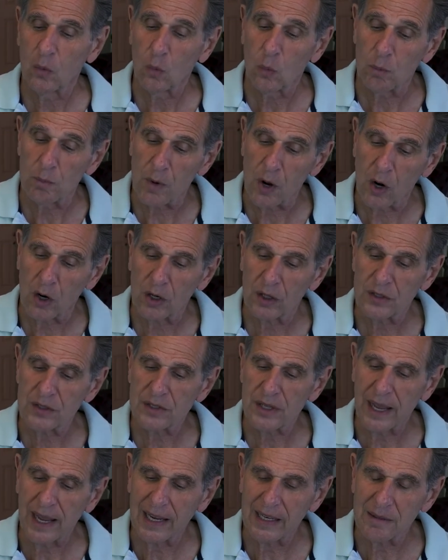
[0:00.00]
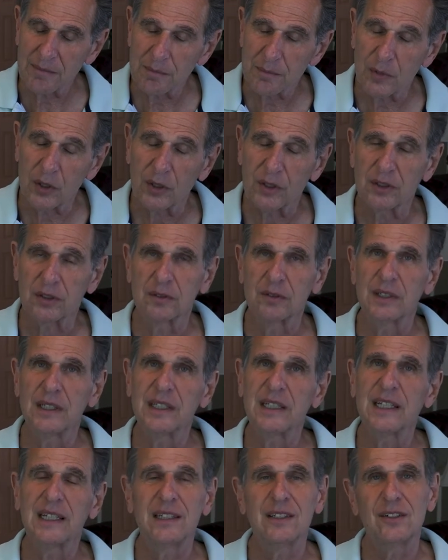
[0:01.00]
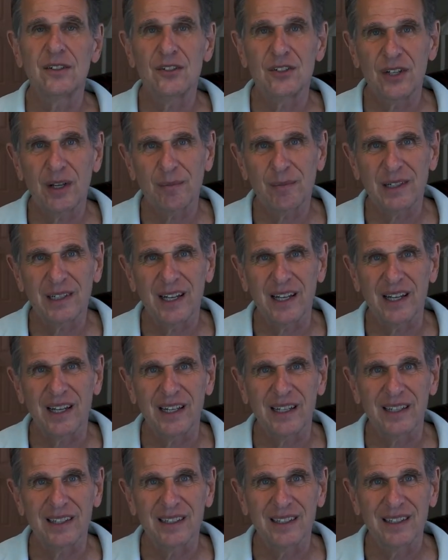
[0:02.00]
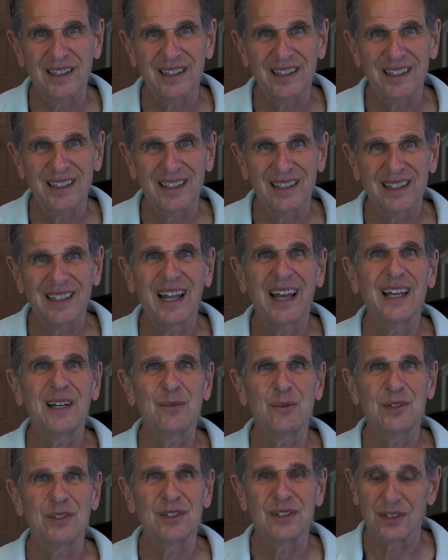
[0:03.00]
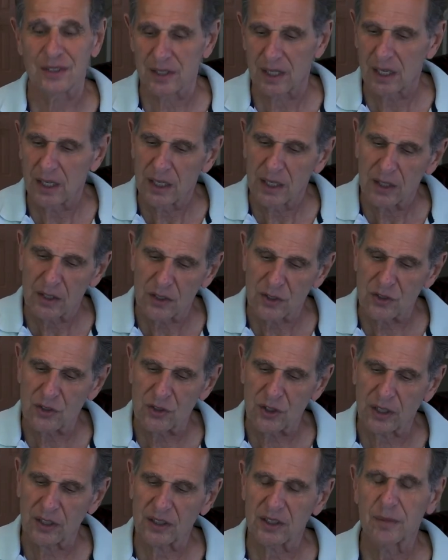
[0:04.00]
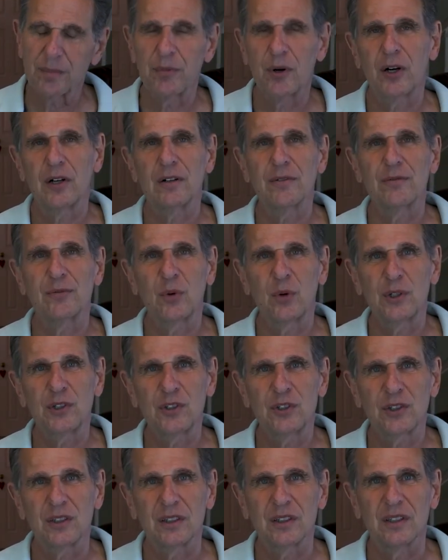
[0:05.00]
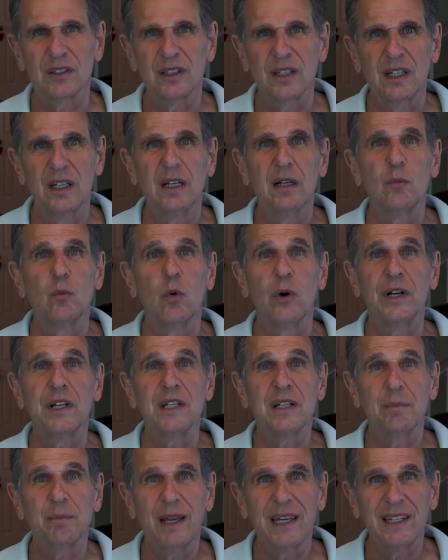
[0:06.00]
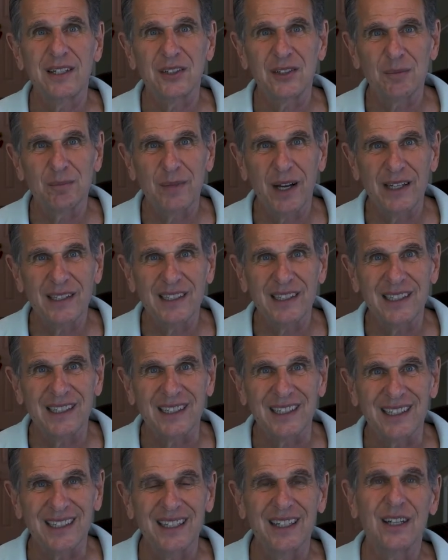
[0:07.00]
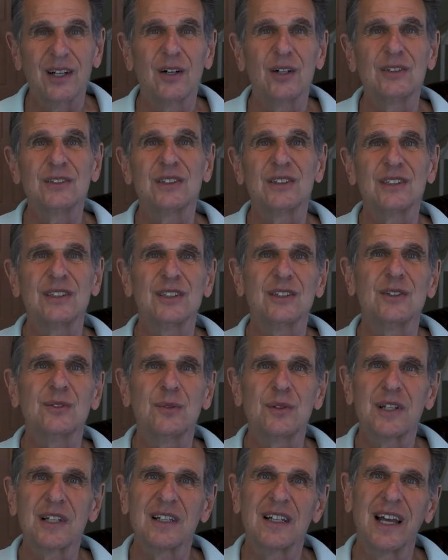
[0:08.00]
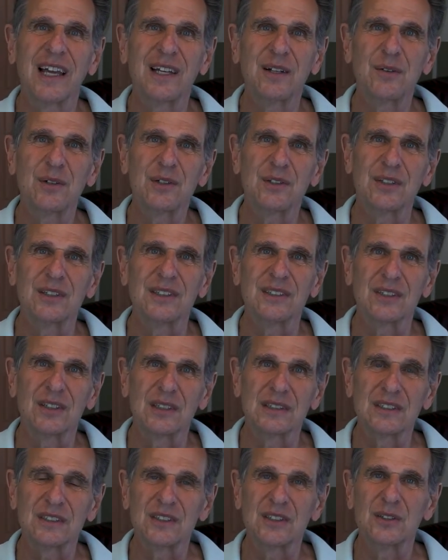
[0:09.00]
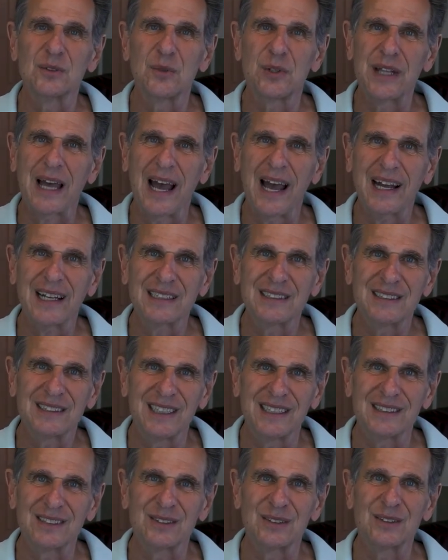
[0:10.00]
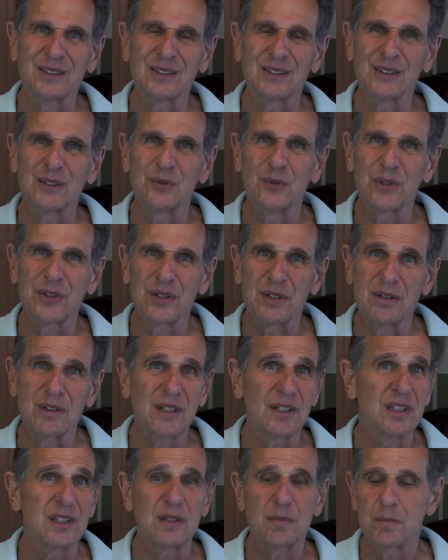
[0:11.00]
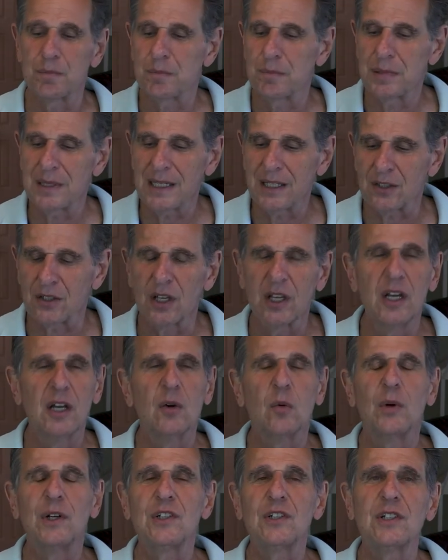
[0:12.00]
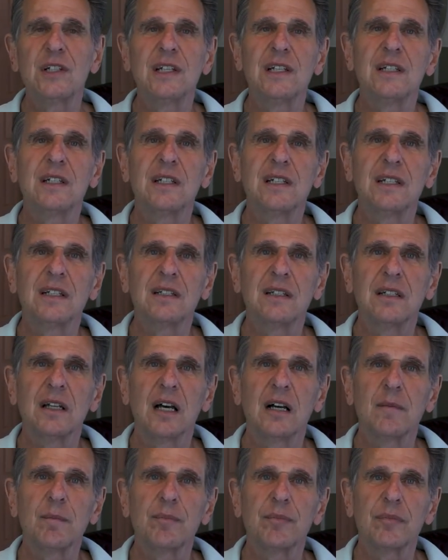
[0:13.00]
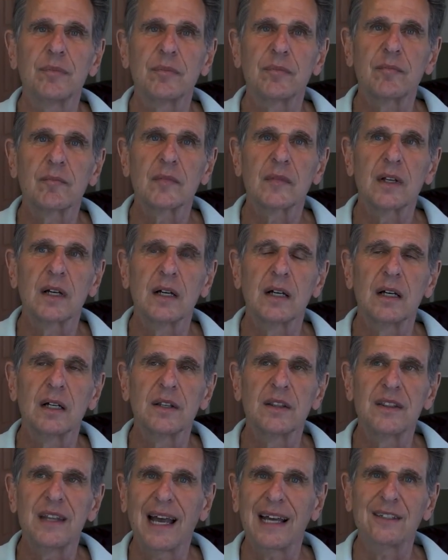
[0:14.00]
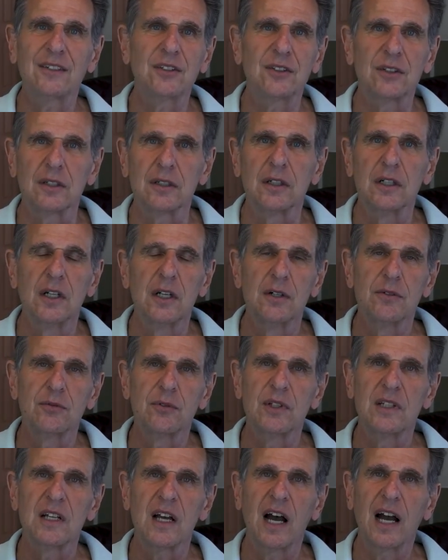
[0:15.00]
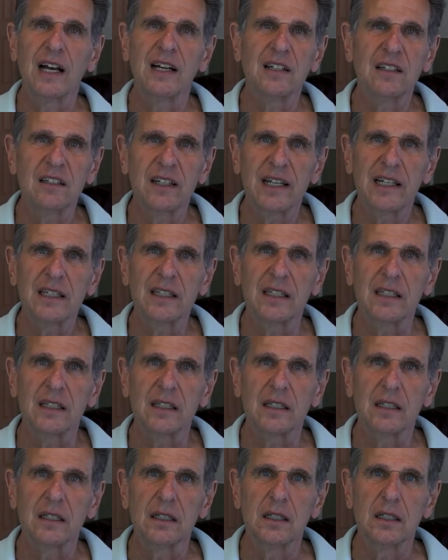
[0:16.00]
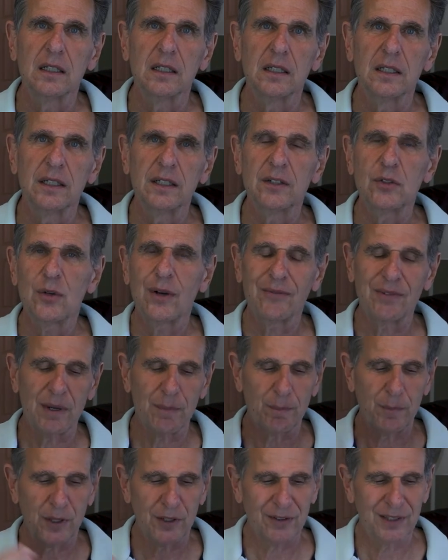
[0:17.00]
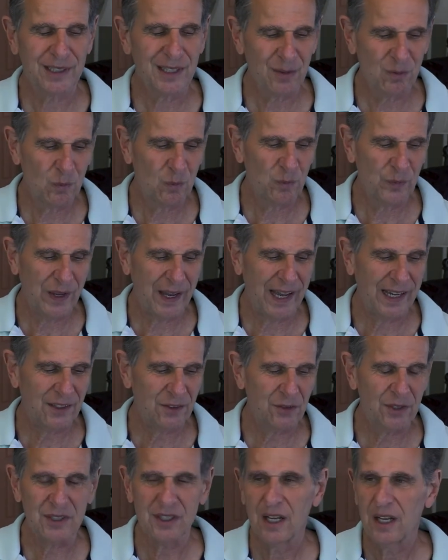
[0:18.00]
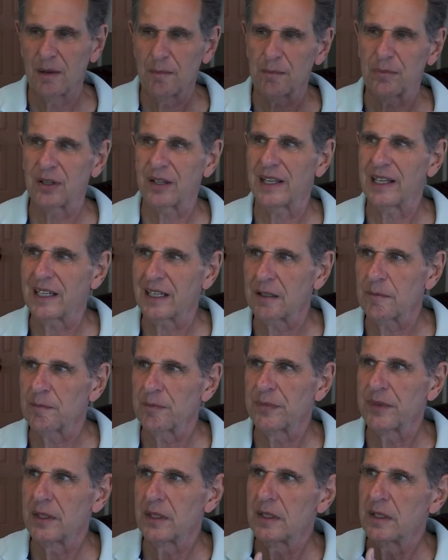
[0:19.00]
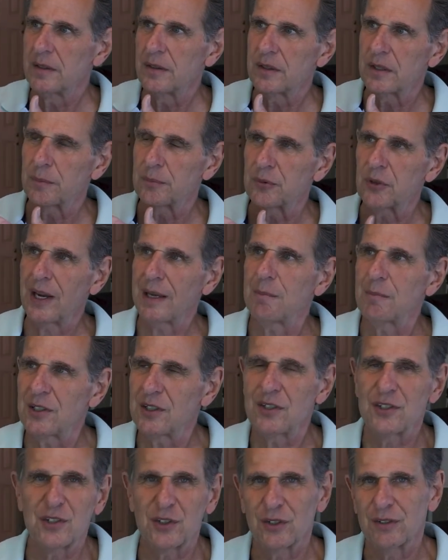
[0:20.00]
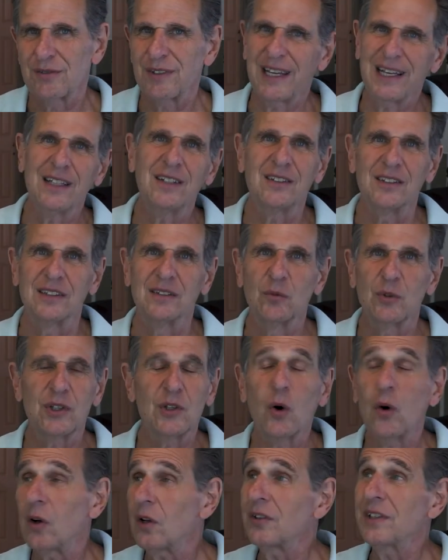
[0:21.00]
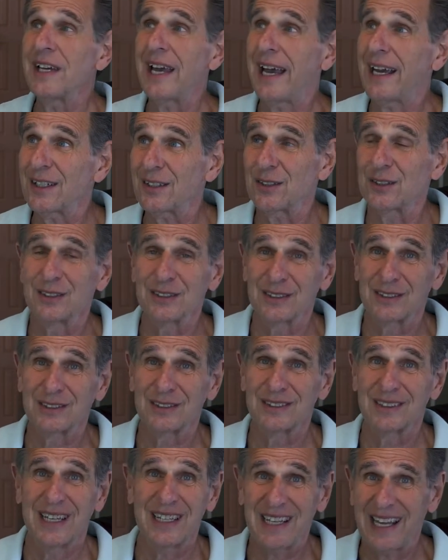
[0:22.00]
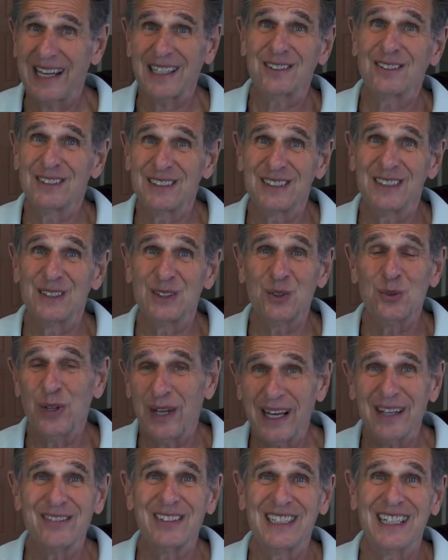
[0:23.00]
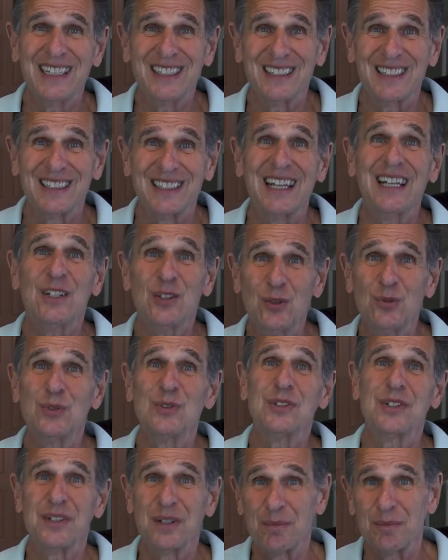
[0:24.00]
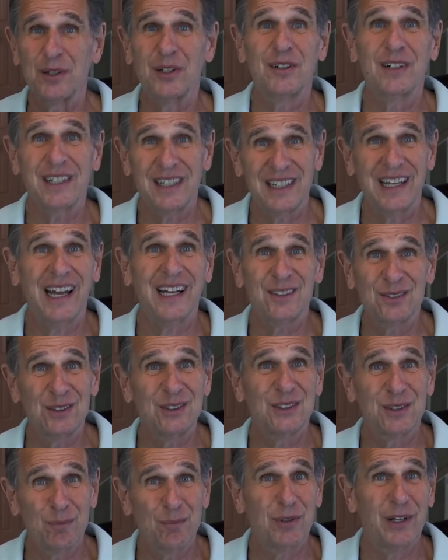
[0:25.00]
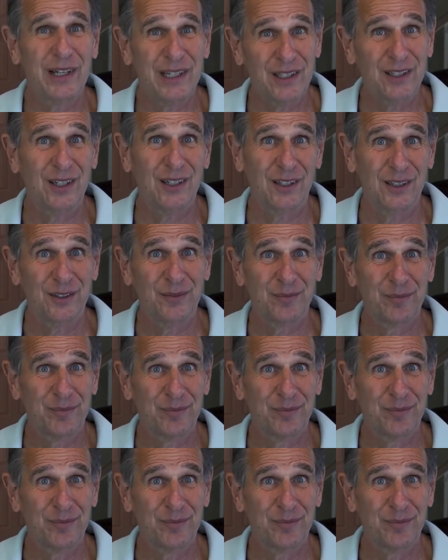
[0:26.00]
Mars and Mercury in Gemini. Languages conjunct the part of fortune, where you make your money. Her skill with languages, her skill with accents, her skill with just speech. When she did Thatcher for the Iron Lady, here you have an American actress playing the Prime Minister of England. With all the actors and actresses you have in England, they choose an American actress to play her.